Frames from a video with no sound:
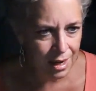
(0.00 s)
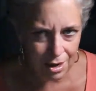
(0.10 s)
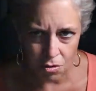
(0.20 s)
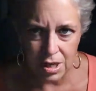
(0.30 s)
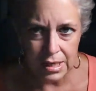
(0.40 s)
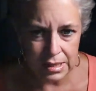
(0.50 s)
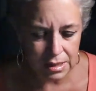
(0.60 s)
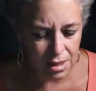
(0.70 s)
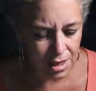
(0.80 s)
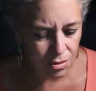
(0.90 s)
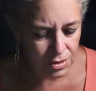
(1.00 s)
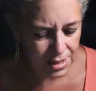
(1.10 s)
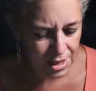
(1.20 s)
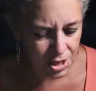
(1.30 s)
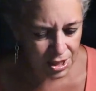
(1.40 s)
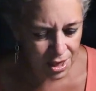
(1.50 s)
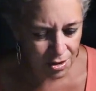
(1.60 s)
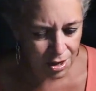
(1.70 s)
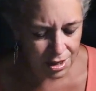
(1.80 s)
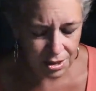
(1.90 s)
Aries, Leo,
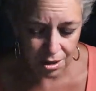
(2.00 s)
Sagittarius.